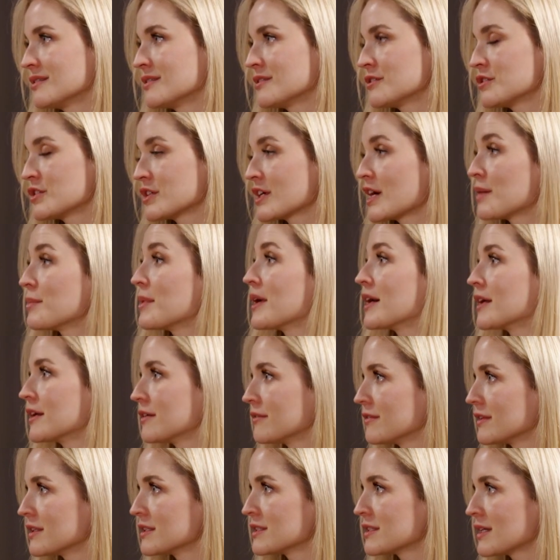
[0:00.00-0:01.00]
to come out
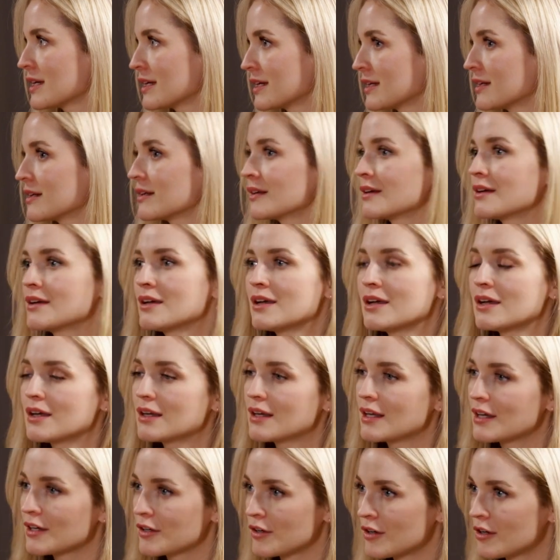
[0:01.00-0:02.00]
of it. And
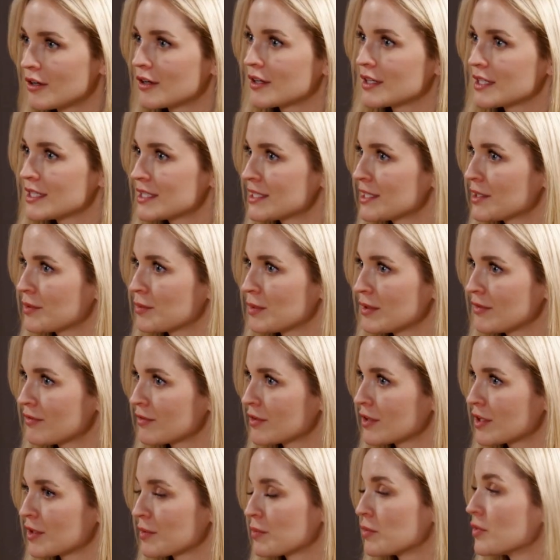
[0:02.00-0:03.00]
like Kari said, we've
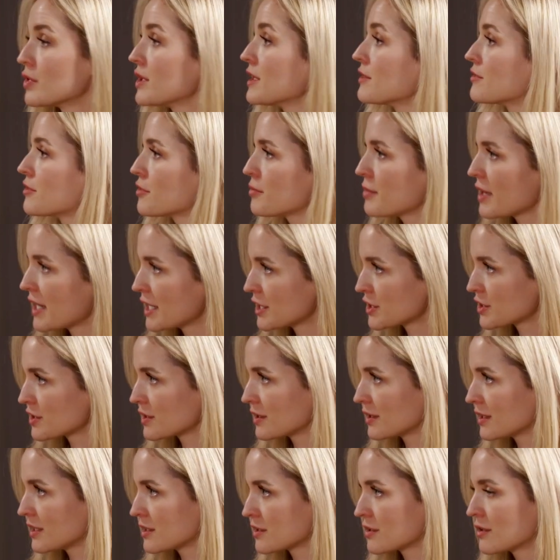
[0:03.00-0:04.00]
got more
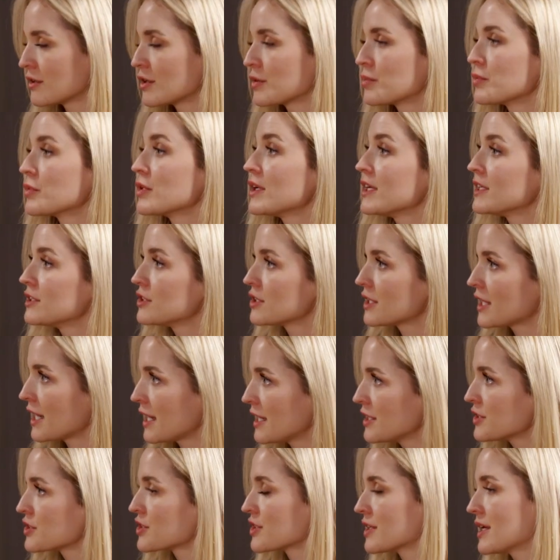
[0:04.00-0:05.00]
information. There's a lot more
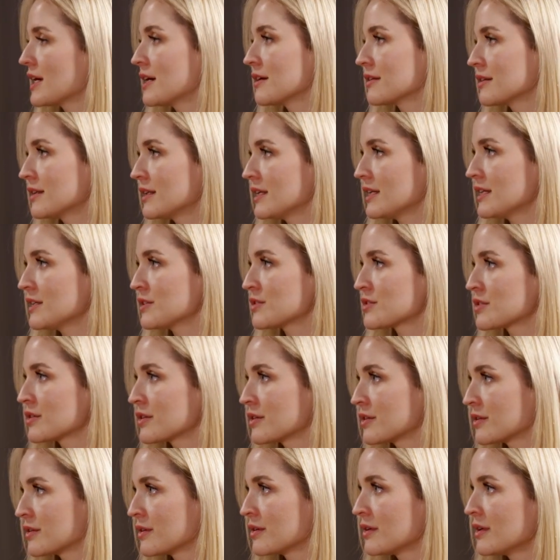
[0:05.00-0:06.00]
education out there.
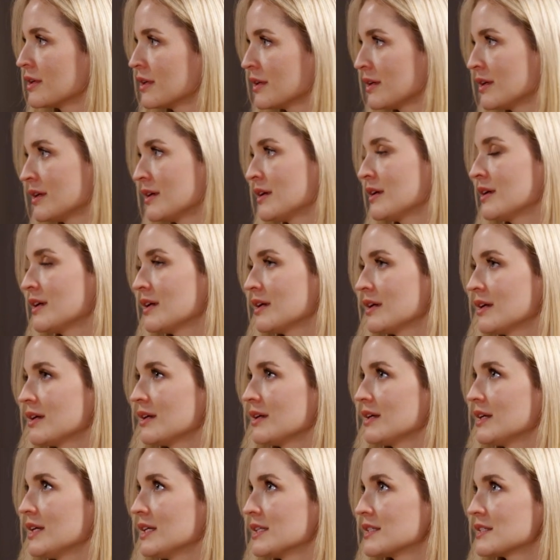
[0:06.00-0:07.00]
So
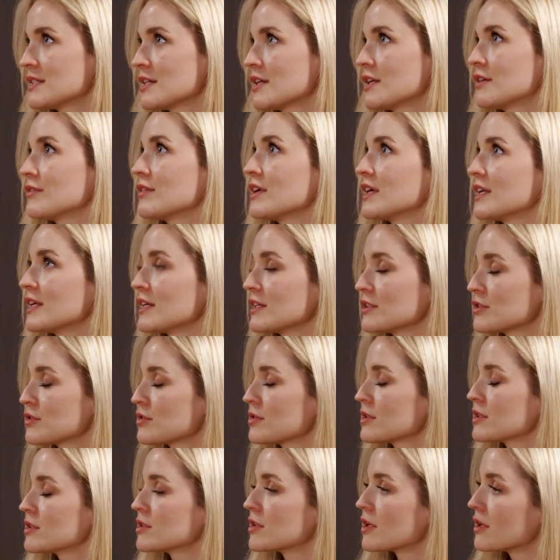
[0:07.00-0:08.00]
instead of getting
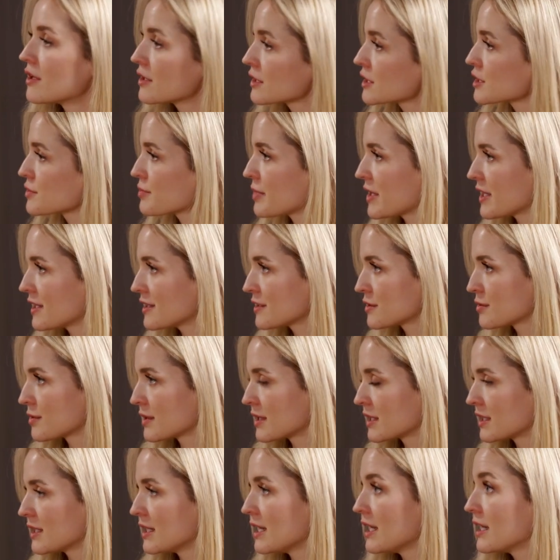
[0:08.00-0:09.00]
into a dark space
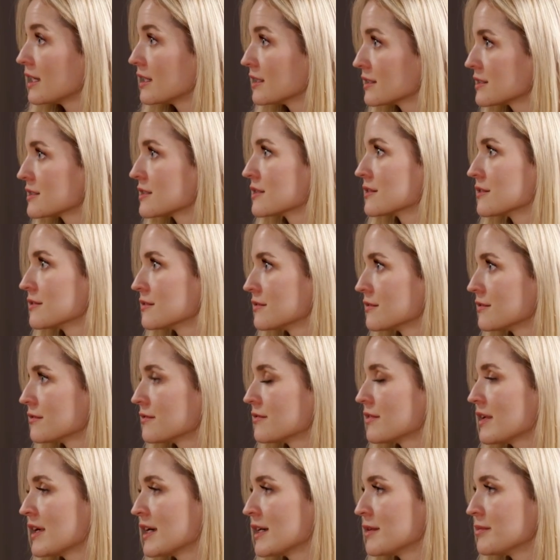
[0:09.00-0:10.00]
with a negative
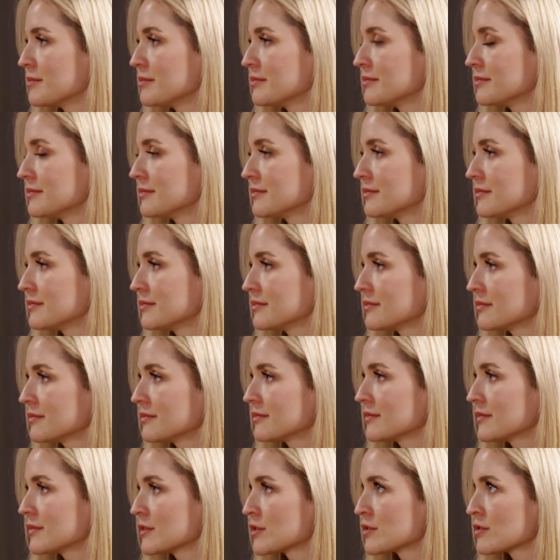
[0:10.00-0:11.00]

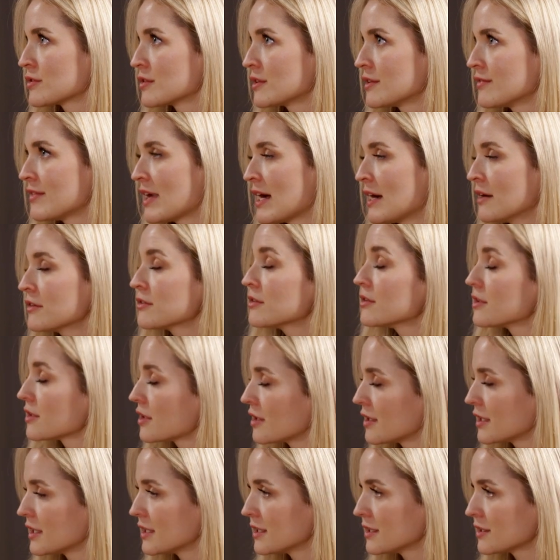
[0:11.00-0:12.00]
sort of outlook
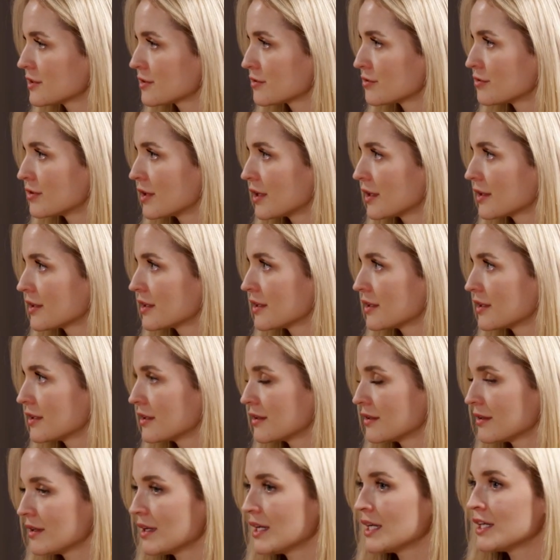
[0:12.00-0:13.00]
on it,
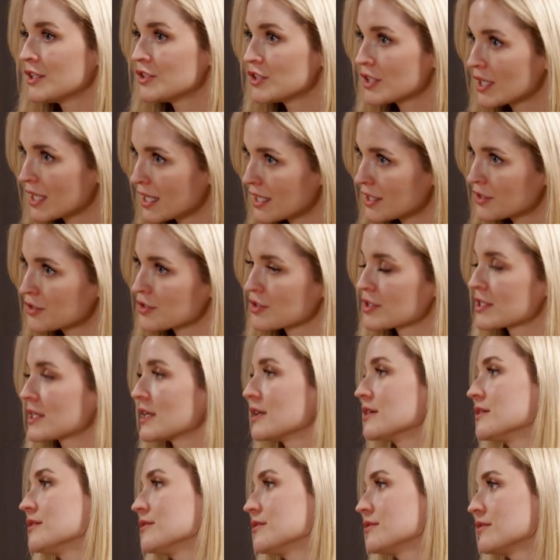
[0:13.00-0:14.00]
rather educate
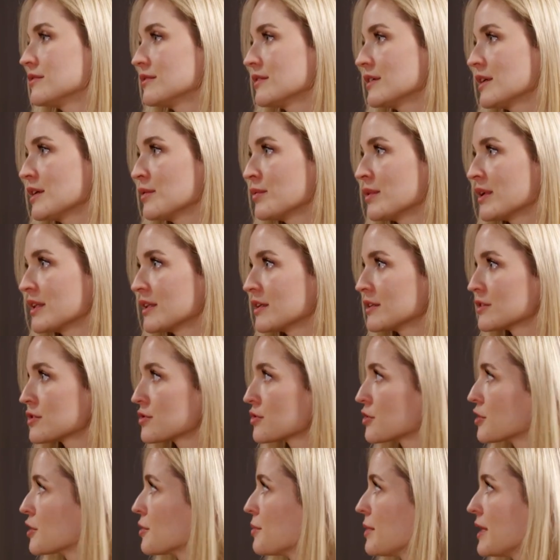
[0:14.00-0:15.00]
yourself, whether it's
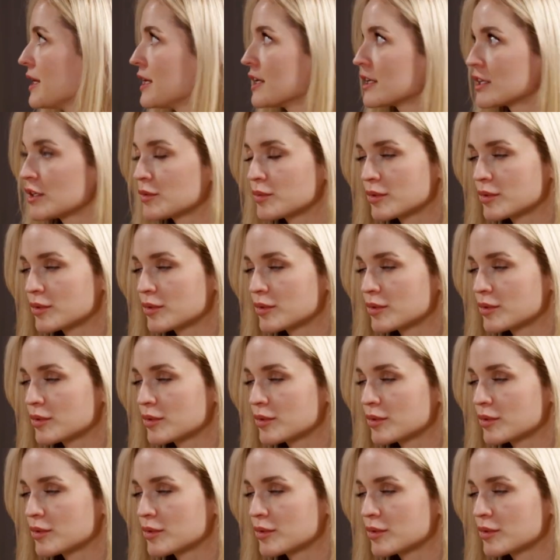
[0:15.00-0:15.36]
through a medical